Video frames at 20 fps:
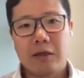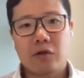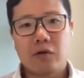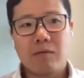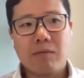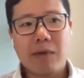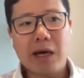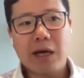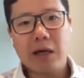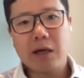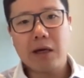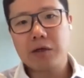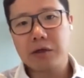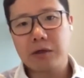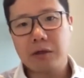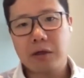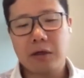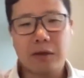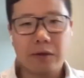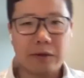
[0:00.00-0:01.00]
to
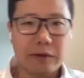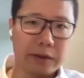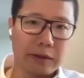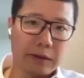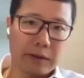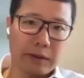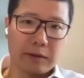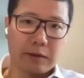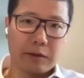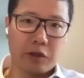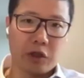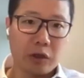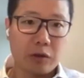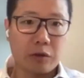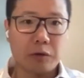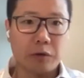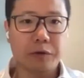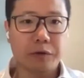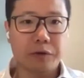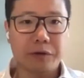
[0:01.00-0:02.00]
manage all the
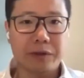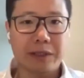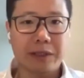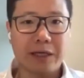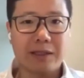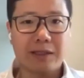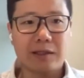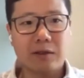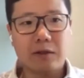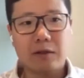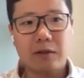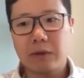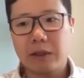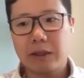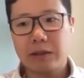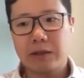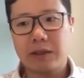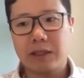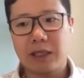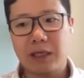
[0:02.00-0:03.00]
shareholders that still
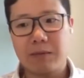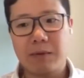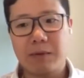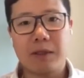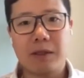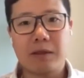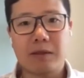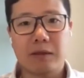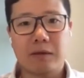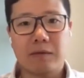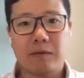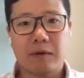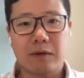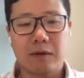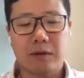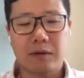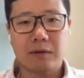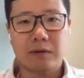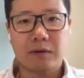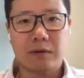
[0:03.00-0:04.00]
want to keep a piece of
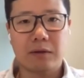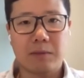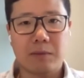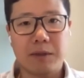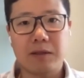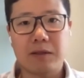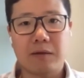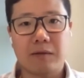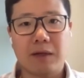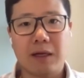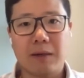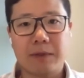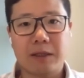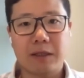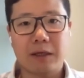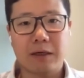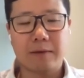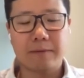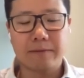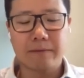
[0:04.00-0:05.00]
the
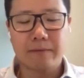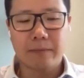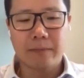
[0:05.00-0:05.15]
upside.